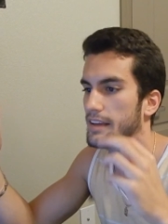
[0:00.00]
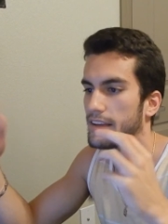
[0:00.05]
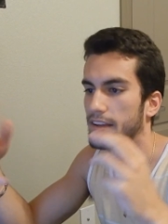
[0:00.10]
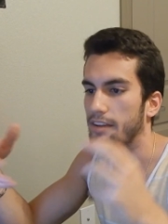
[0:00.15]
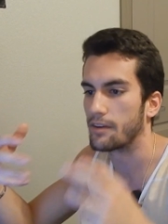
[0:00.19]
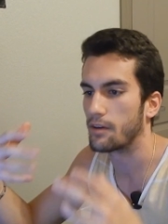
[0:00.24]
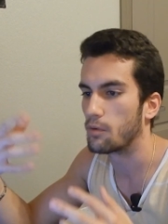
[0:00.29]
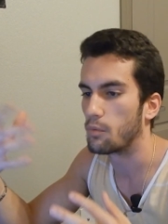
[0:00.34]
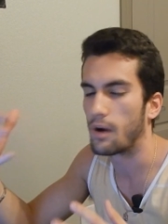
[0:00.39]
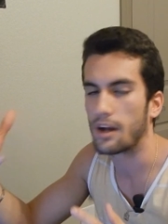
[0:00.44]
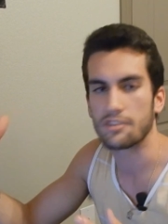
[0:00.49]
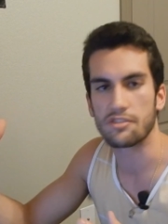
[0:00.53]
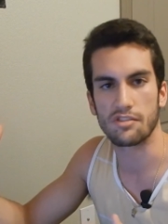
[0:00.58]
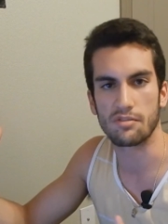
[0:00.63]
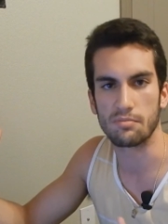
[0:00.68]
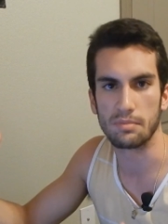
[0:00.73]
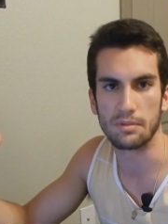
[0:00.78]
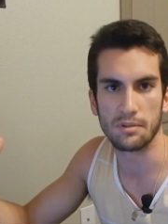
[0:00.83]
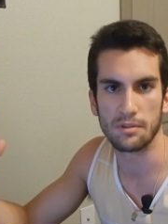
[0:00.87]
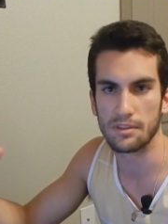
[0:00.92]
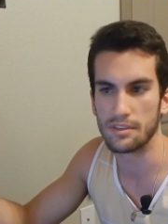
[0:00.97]
you know, watch us
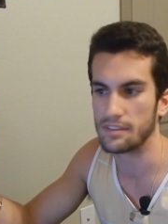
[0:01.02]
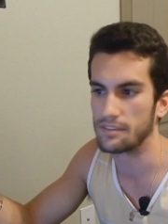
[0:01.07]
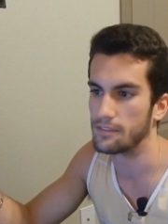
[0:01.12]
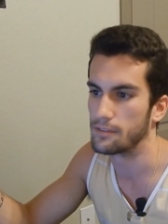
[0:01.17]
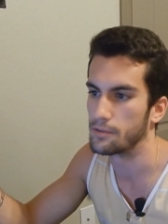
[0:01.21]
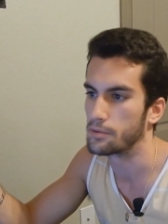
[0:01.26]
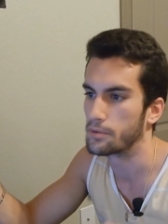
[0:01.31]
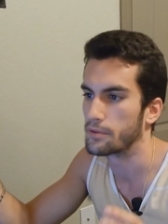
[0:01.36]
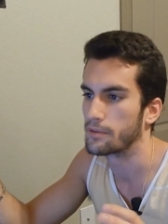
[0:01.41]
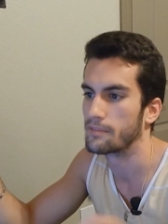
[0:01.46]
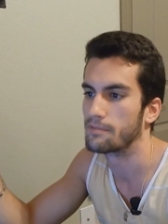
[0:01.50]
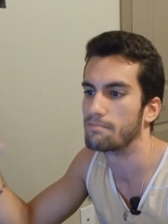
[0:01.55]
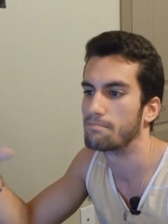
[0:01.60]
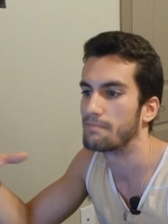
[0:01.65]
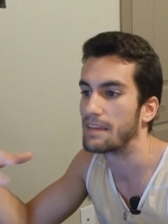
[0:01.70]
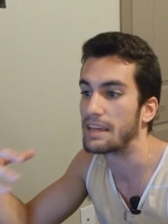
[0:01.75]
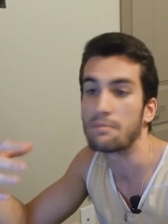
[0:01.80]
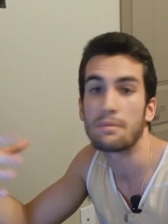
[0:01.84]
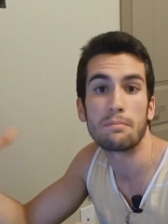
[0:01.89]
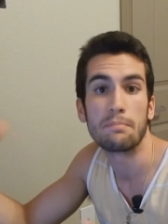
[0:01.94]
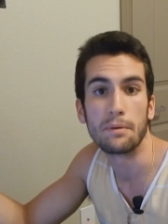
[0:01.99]
build it, or
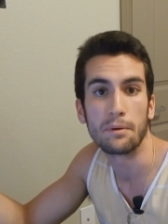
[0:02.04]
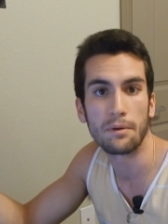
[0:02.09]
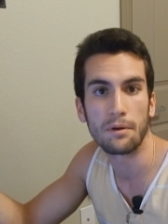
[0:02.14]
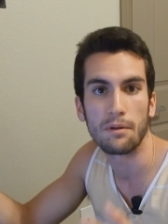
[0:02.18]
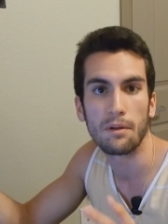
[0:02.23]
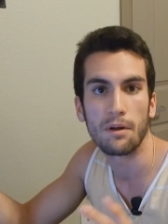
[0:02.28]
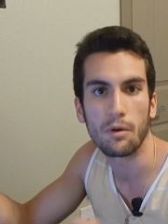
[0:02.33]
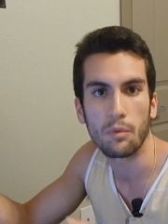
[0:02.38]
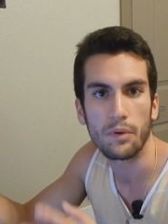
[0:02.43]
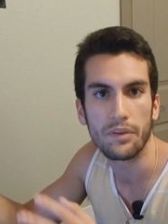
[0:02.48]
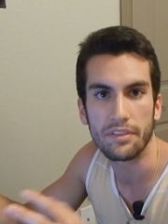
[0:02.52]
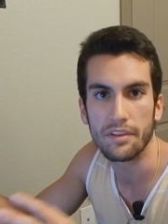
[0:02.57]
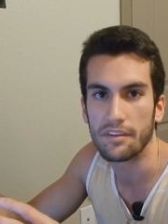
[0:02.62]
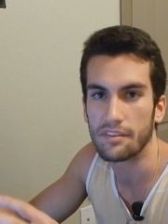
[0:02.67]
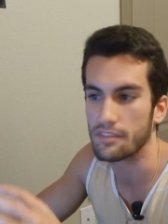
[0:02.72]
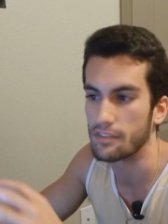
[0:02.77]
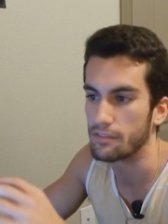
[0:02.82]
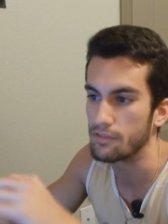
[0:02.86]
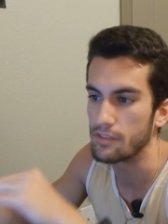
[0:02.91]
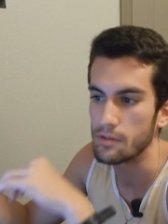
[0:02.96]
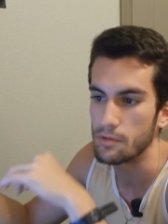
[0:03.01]
maybe build along with us
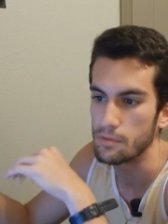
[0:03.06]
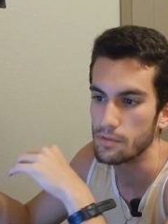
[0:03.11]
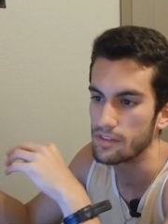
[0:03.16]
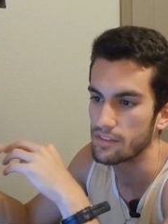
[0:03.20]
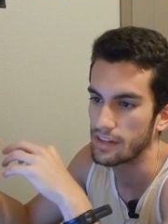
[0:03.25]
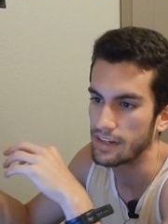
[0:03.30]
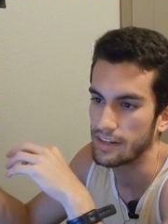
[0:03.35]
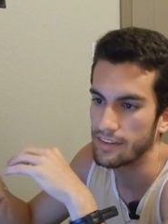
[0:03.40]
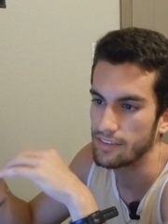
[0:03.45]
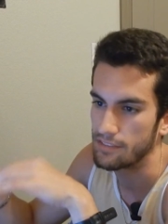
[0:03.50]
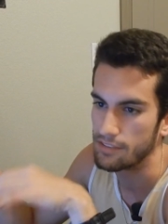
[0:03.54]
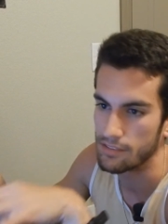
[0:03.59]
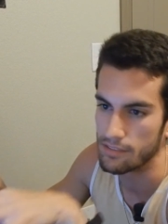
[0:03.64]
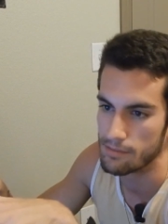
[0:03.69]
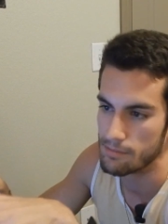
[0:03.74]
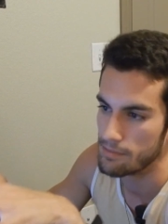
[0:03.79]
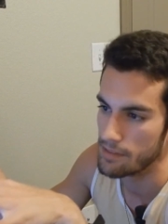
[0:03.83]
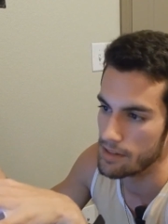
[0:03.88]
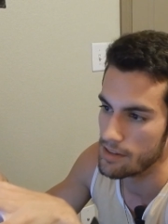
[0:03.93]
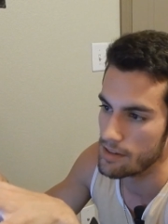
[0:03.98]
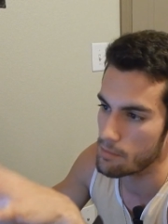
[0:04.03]
if you decided
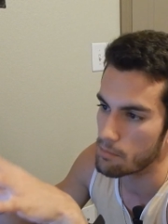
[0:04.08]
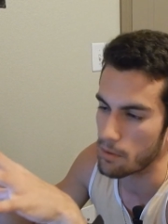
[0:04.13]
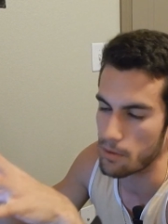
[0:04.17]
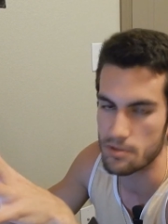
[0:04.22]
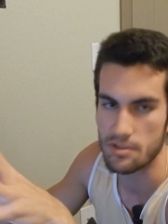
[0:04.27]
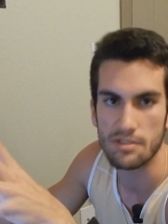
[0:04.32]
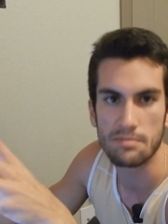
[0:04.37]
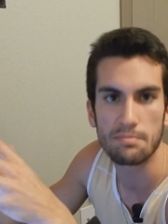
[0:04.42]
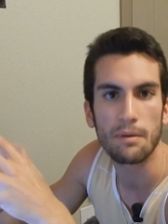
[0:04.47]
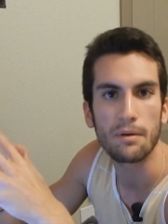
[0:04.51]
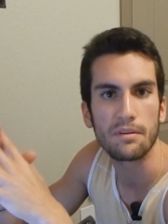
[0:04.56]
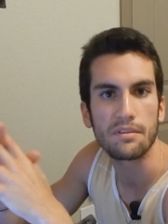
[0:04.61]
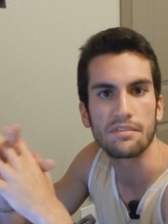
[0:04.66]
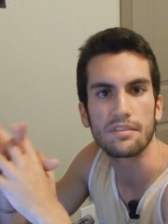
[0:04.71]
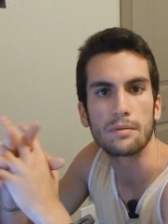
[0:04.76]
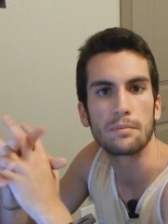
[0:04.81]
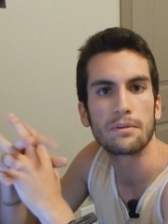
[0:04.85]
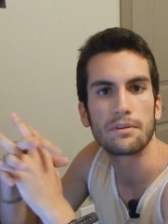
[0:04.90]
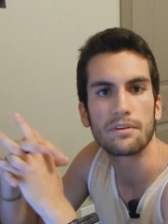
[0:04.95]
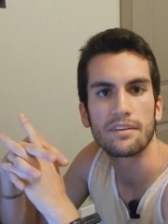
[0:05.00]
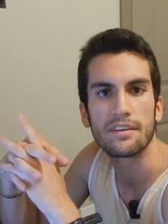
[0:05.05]
to purchase parts
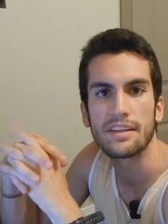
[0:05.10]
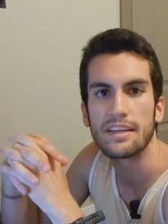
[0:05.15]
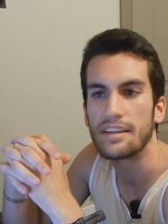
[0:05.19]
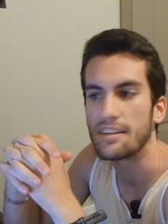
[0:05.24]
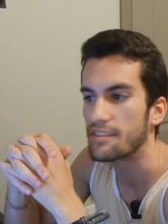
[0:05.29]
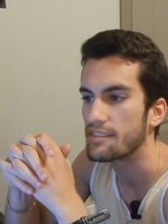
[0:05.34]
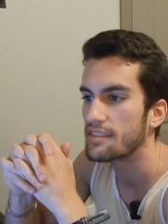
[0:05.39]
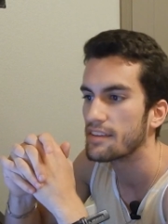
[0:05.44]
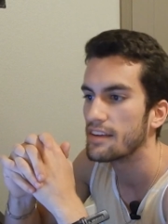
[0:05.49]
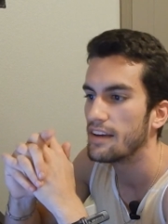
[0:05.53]
similar to these.